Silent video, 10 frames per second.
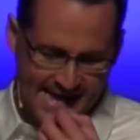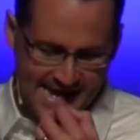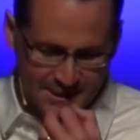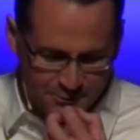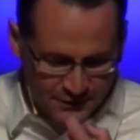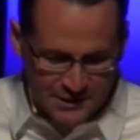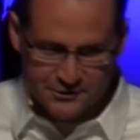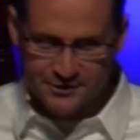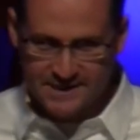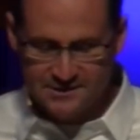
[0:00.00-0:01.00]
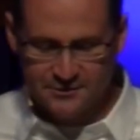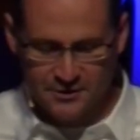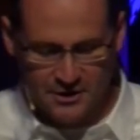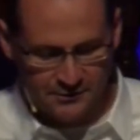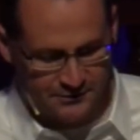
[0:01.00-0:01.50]
In traditional Eastern
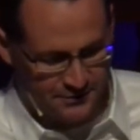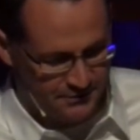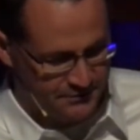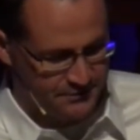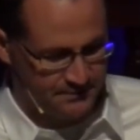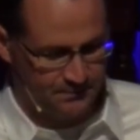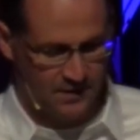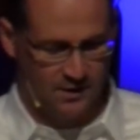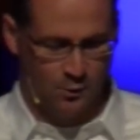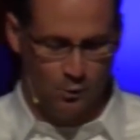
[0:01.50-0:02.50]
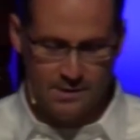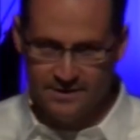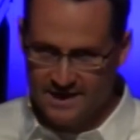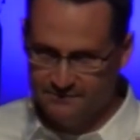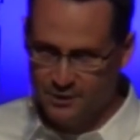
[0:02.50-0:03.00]
cultures, women
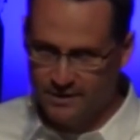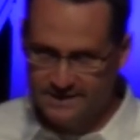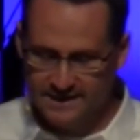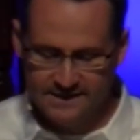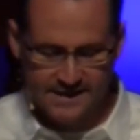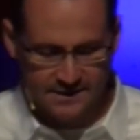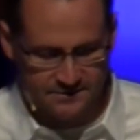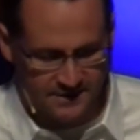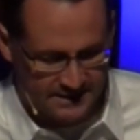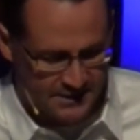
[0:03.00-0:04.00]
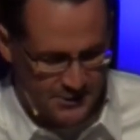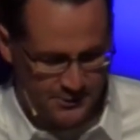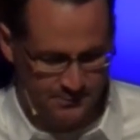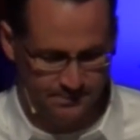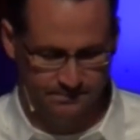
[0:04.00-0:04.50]
have no identity outside the
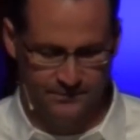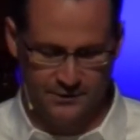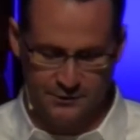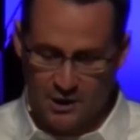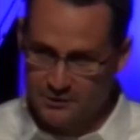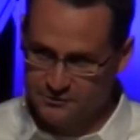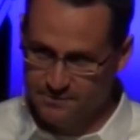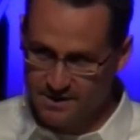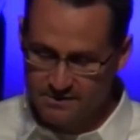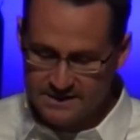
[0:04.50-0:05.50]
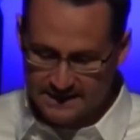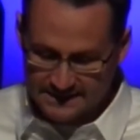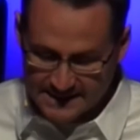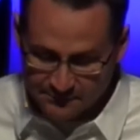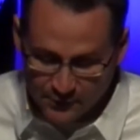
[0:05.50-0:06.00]
home. Their daughters marry, they
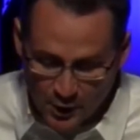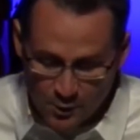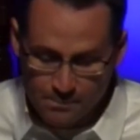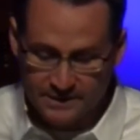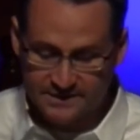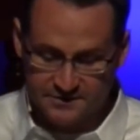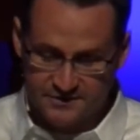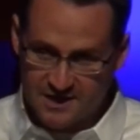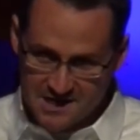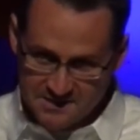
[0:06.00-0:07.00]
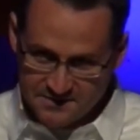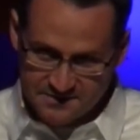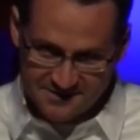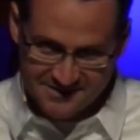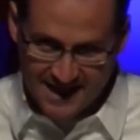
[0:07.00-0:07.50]
leave home, but the sons
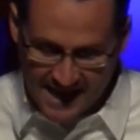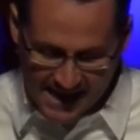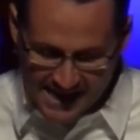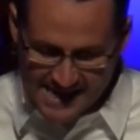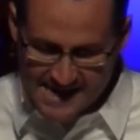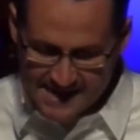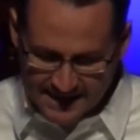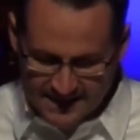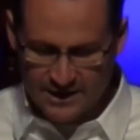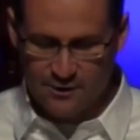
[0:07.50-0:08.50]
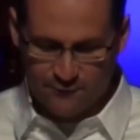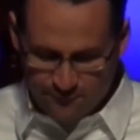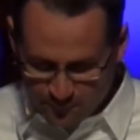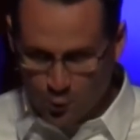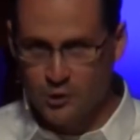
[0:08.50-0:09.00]
stay,
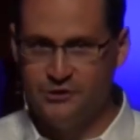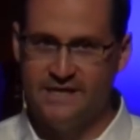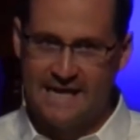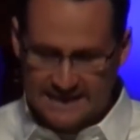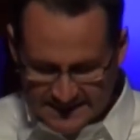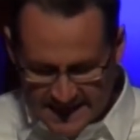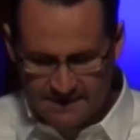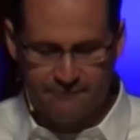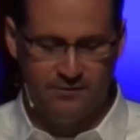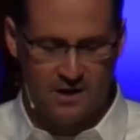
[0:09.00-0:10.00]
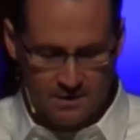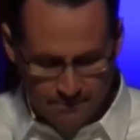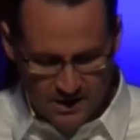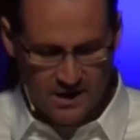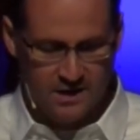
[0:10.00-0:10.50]
forging a lifelong
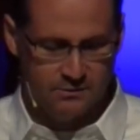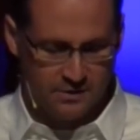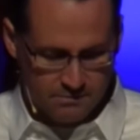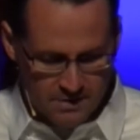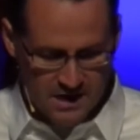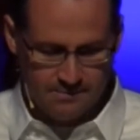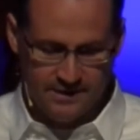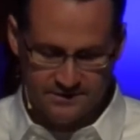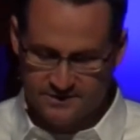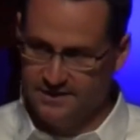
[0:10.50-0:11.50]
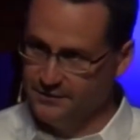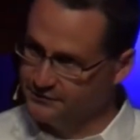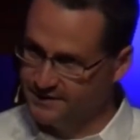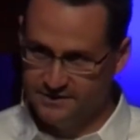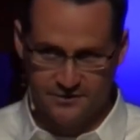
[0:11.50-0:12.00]
bond with mom and son. Their
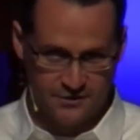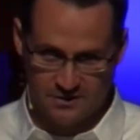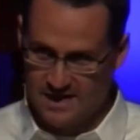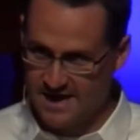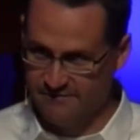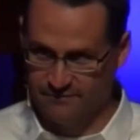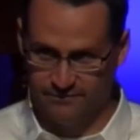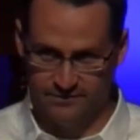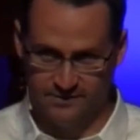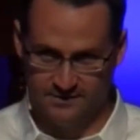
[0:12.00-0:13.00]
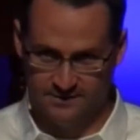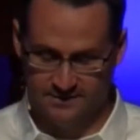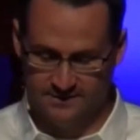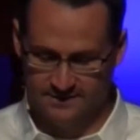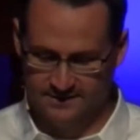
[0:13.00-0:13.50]
sons are their life.
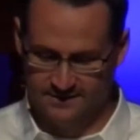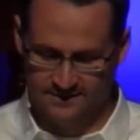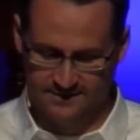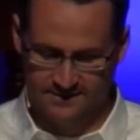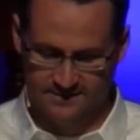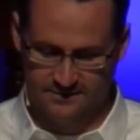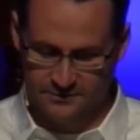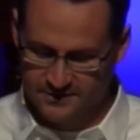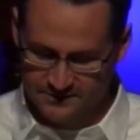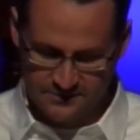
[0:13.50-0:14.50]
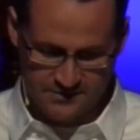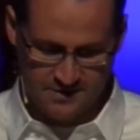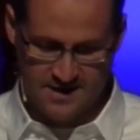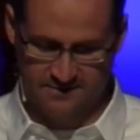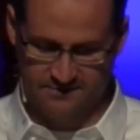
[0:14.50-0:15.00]
Their sons are their
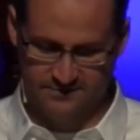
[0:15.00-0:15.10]
life.